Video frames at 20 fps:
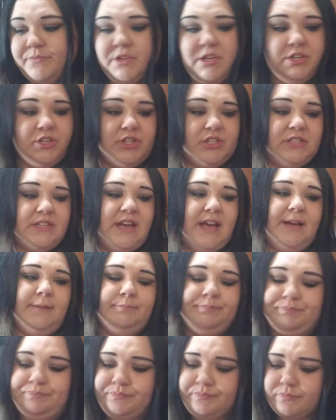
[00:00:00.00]
just
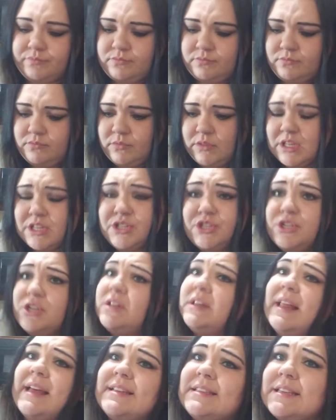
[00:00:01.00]
saying.
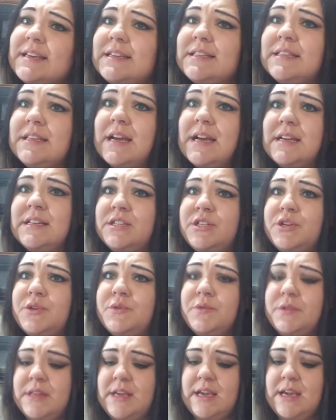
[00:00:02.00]
So let's get
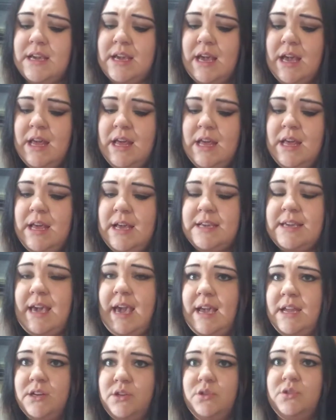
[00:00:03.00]
into the
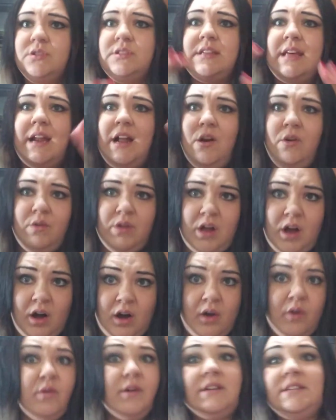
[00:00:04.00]
candles that I will
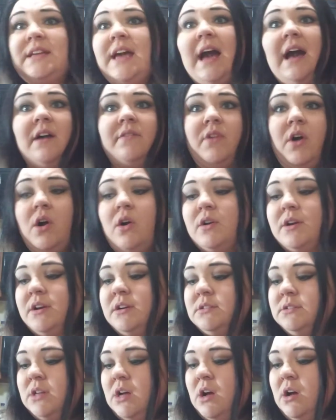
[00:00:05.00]
always have all
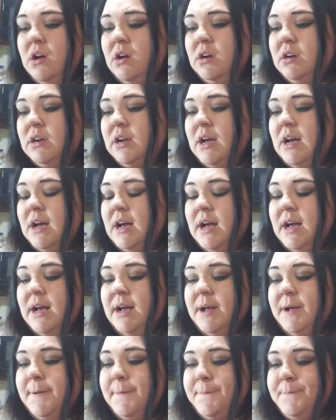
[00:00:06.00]
year long.
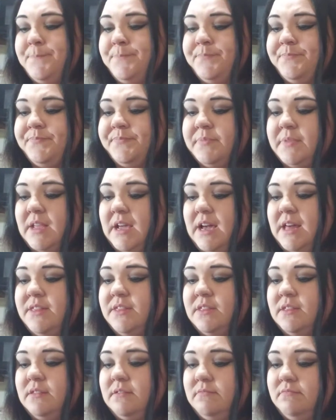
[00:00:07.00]
Um
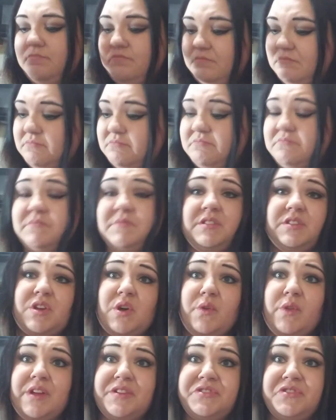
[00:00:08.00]
and
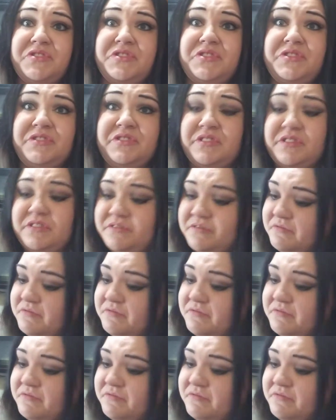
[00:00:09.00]
so let's just